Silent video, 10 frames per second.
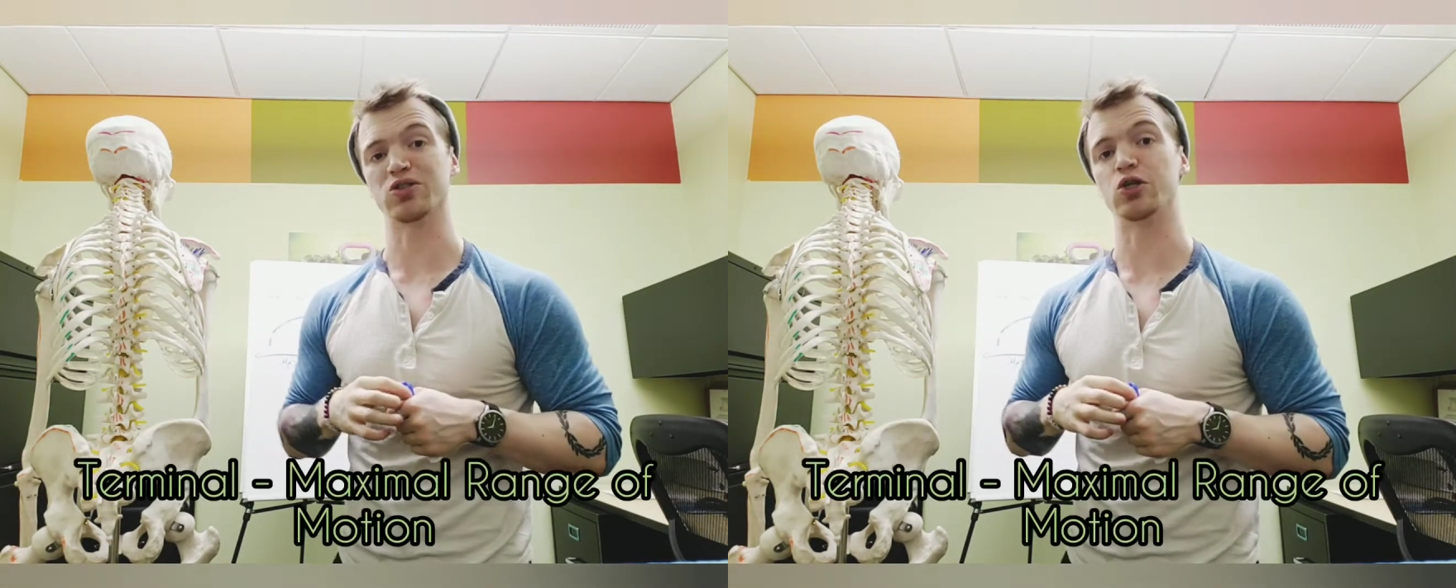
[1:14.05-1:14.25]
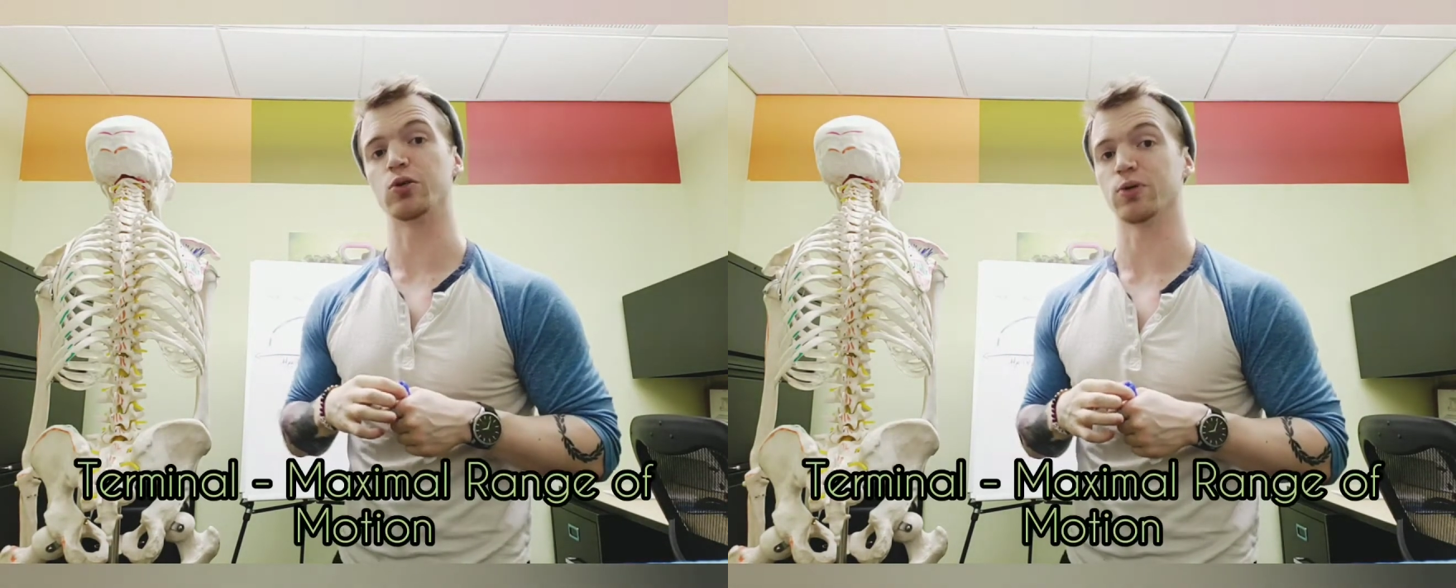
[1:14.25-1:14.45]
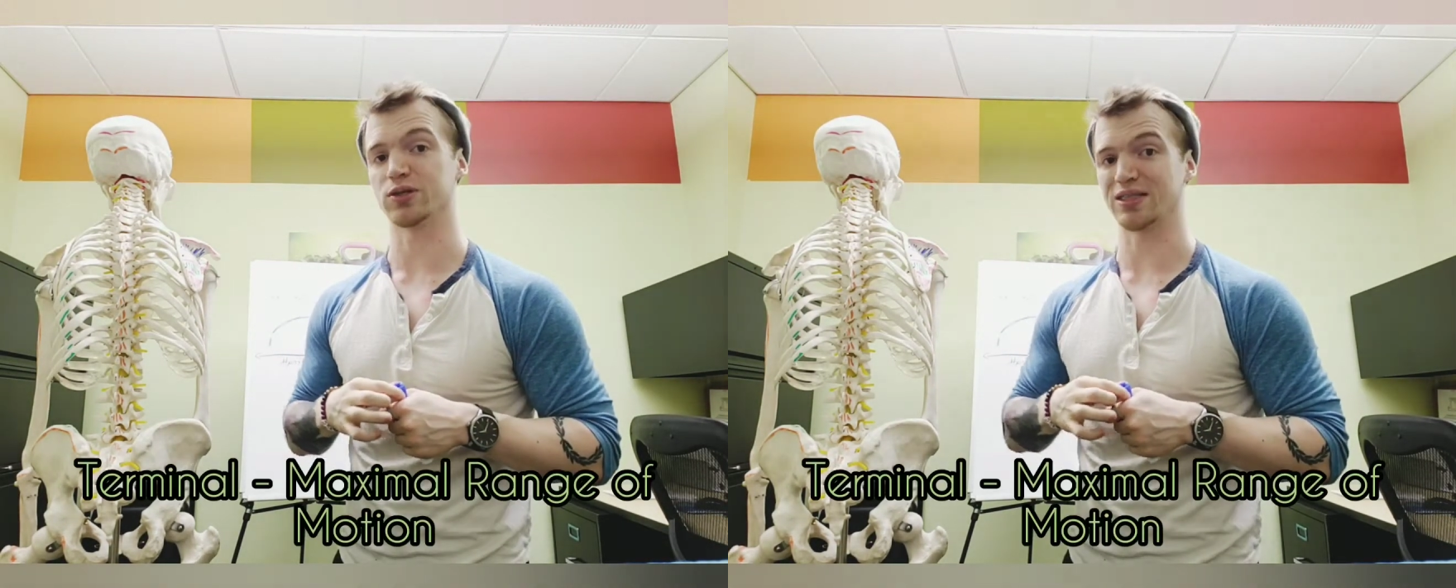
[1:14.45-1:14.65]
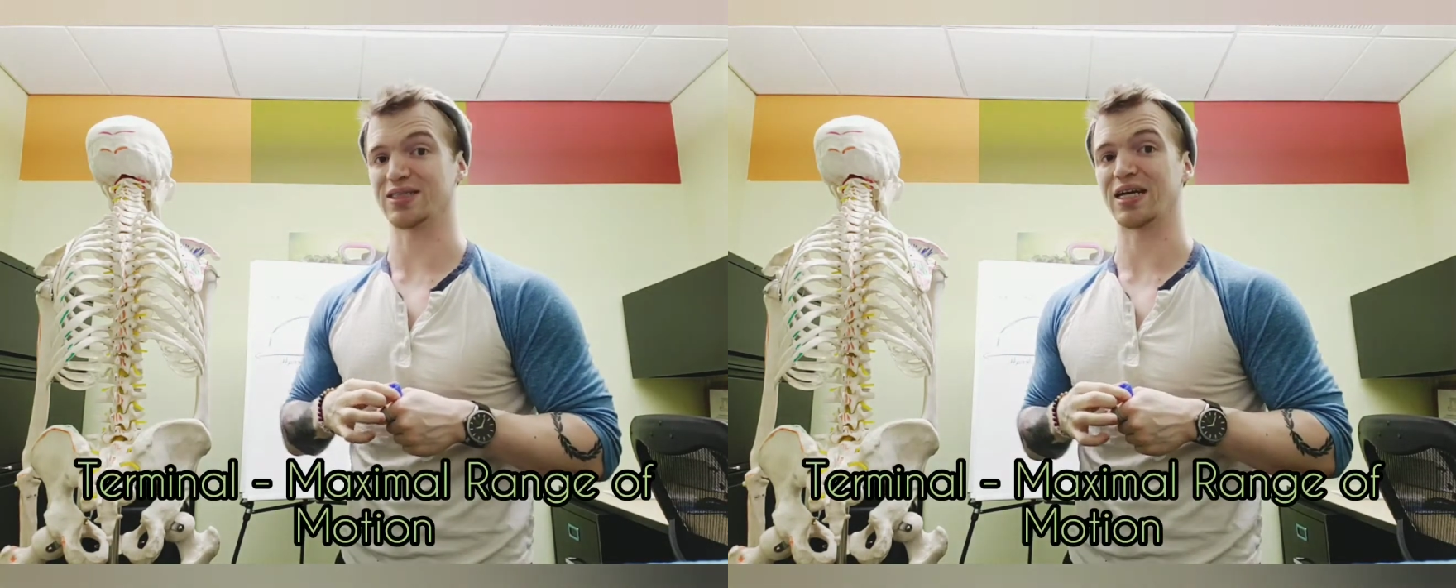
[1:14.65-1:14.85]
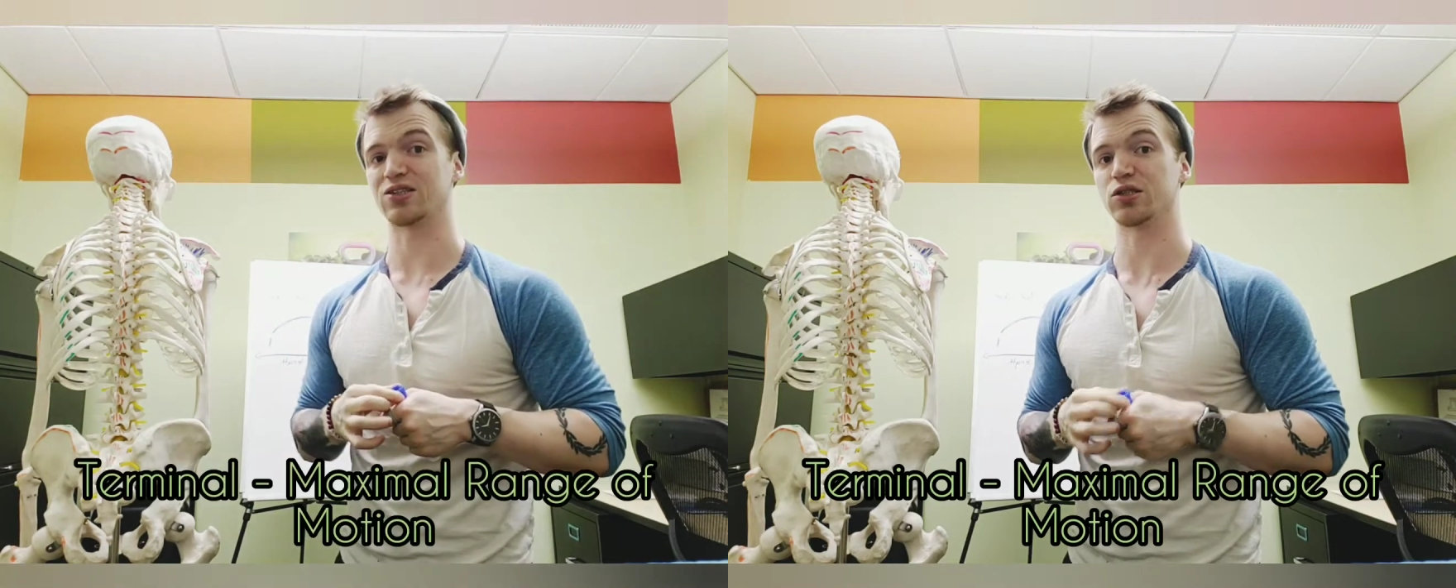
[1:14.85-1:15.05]
humerus
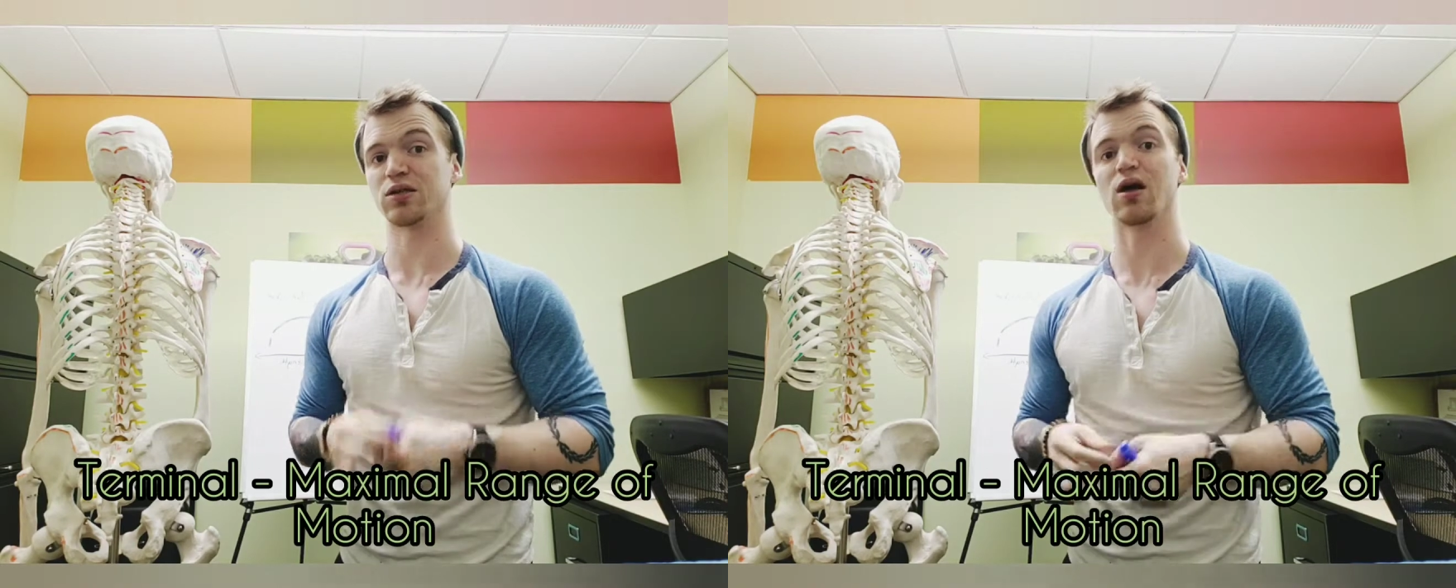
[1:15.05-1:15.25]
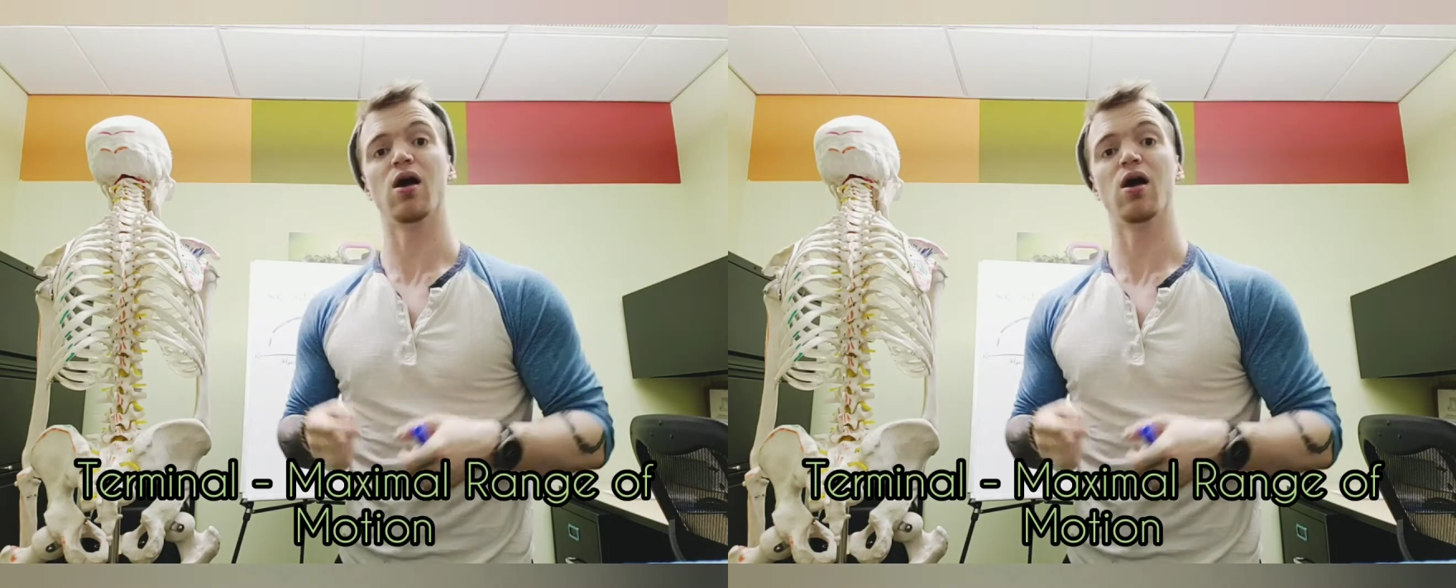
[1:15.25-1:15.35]
extension,